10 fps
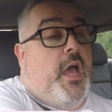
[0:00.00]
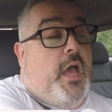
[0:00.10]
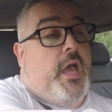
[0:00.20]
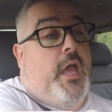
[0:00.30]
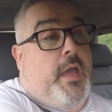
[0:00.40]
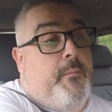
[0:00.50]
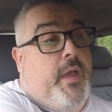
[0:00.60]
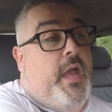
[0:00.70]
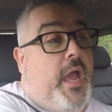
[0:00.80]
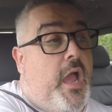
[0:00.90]

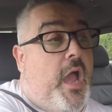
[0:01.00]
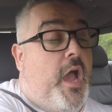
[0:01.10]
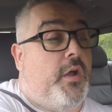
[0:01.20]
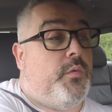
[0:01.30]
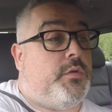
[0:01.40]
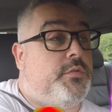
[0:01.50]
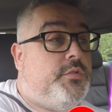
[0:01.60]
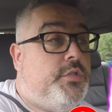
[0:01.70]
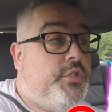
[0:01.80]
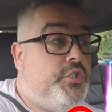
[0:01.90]
I
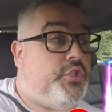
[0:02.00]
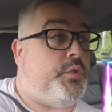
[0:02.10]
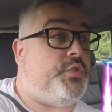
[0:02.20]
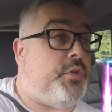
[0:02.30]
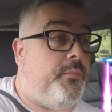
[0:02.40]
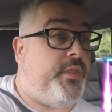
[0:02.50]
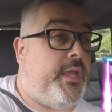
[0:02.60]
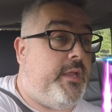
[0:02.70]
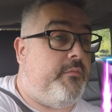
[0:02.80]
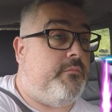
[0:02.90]
will do
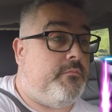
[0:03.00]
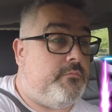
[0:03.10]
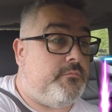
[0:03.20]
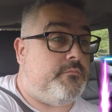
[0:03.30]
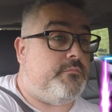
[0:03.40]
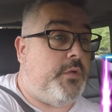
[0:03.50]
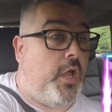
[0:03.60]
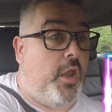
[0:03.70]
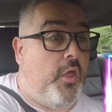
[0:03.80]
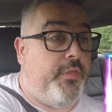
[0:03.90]
something
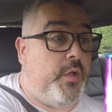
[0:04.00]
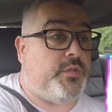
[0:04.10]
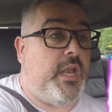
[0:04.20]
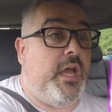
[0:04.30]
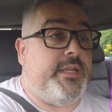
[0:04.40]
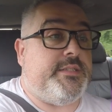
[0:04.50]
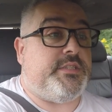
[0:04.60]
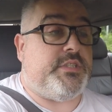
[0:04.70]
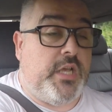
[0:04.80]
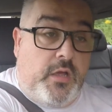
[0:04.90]
along those lines.
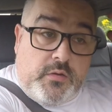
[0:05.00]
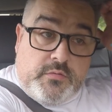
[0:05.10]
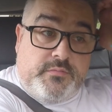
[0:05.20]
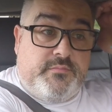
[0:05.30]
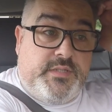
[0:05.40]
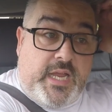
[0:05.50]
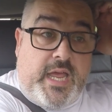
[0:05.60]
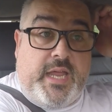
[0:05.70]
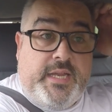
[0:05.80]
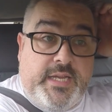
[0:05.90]
So
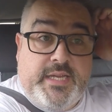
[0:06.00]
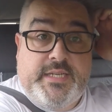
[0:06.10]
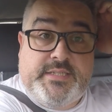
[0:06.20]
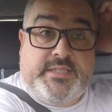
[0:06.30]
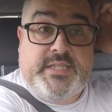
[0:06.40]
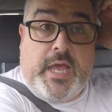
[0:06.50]
yeah, it's